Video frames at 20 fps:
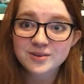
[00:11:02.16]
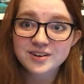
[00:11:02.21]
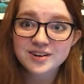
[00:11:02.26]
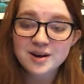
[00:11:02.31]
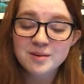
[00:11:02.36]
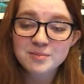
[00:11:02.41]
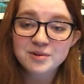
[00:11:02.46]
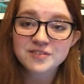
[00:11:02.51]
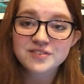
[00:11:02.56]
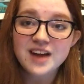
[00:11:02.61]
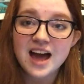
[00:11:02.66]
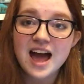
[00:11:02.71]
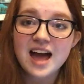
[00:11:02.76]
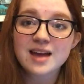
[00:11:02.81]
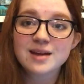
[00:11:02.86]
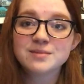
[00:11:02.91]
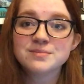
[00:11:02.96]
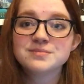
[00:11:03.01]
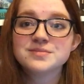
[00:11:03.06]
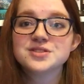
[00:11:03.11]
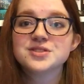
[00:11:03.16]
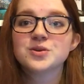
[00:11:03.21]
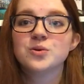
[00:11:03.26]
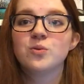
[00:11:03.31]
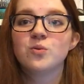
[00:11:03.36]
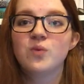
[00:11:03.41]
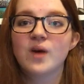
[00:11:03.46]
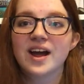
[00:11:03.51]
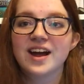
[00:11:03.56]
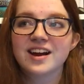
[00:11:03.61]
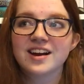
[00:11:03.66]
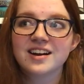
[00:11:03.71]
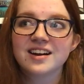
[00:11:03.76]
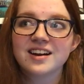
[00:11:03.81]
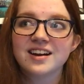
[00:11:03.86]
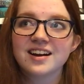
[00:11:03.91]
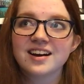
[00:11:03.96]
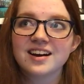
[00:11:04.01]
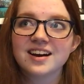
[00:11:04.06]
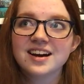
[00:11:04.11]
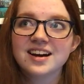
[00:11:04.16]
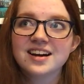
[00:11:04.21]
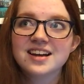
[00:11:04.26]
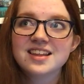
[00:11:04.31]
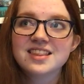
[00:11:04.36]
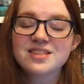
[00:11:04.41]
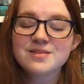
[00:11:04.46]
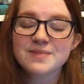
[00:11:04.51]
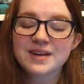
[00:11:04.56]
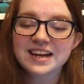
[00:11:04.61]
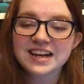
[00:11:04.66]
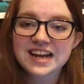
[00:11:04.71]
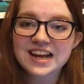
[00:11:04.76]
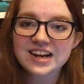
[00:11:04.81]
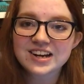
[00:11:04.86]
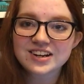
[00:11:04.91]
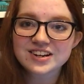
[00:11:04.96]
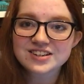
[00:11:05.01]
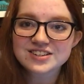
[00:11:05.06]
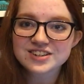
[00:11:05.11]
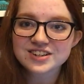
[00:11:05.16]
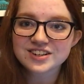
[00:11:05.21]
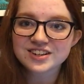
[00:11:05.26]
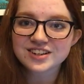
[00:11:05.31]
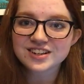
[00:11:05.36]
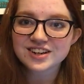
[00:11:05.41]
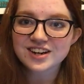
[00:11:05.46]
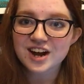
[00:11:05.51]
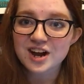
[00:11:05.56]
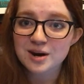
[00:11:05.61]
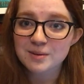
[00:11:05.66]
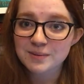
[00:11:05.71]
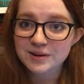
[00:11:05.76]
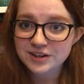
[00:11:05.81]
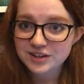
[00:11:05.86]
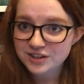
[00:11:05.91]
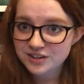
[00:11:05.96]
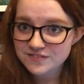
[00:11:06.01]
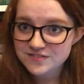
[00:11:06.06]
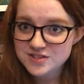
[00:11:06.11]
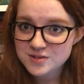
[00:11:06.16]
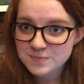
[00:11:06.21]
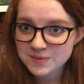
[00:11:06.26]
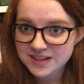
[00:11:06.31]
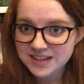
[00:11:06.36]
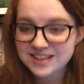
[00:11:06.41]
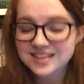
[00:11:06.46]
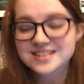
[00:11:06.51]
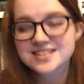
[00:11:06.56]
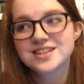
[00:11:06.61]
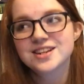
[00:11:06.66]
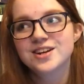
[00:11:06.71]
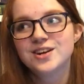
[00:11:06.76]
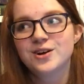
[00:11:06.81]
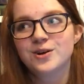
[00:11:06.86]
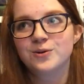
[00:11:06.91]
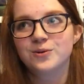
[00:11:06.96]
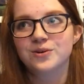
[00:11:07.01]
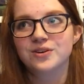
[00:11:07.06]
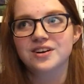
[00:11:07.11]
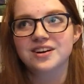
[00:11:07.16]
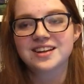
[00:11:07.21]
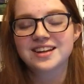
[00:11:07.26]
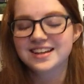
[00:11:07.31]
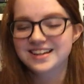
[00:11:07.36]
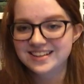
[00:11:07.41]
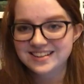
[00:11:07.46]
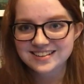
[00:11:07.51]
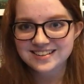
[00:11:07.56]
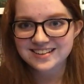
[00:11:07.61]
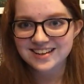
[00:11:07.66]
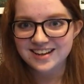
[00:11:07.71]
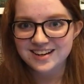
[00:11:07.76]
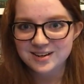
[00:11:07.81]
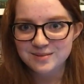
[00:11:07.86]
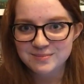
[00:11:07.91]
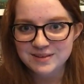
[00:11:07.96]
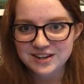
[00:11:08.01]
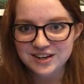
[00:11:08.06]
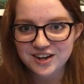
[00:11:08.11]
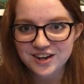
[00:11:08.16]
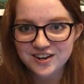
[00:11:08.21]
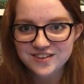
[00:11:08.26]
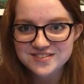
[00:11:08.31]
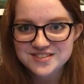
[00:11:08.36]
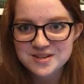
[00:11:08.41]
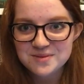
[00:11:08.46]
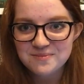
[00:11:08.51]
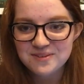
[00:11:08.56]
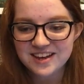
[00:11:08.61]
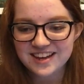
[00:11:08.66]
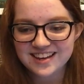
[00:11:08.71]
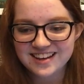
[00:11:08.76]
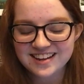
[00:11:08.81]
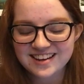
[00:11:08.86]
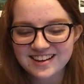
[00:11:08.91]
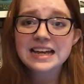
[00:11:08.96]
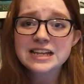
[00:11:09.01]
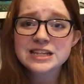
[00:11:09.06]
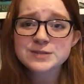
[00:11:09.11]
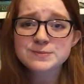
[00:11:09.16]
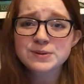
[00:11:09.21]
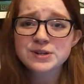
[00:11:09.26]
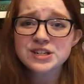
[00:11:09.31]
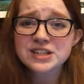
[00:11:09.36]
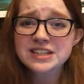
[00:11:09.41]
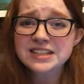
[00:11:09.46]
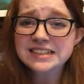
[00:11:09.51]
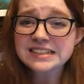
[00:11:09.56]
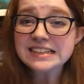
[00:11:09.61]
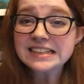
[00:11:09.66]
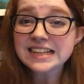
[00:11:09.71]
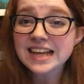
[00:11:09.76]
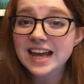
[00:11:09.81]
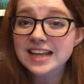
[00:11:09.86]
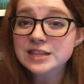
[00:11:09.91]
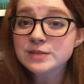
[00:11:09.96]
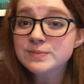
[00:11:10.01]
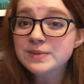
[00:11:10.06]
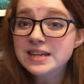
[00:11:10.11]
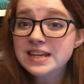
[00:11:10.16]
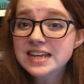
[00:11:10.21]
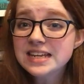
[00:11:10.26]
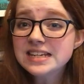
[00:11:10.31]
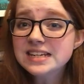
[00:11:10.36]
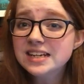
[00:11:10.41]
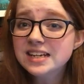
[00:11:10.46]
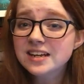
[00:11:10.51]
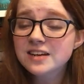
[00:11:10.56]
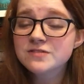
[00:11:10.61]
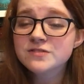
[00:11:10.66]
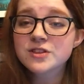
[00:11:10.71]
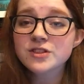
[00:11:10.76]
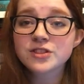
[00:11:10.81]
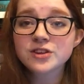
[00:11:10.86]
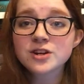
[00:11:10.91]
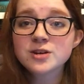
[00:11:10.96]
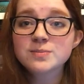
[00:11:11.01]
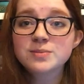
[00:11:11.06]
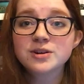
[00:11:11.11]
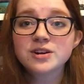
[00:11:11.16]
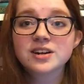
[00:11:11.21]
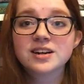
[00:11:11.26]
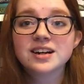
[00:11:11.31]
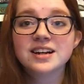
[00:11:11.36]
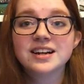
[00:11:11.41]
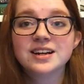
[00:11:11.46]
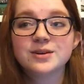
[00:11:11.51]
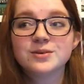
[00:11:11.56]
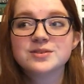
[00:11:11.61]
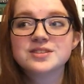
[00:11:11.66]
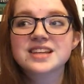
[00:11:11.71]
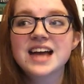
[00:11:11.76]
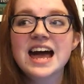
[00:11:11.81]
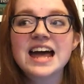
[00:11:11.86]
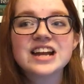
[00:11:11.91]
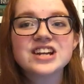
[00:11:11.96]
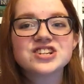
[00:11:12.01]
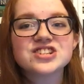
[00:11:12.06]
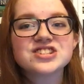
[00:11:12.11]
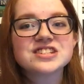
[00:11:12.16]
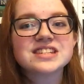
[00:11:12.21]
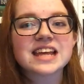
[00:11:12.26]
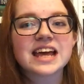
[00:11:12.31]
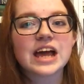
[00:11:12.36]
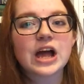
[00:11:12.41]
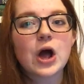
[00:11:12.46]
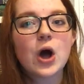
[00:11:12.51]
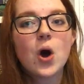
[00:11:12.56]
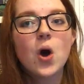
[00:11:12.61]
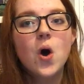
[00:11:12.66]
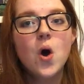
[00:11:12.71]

were a number of times where the main character got on my nerves a bit, or Gideon got on my nerves a bit, particularly at the beginning of the third book. It was kind of just like,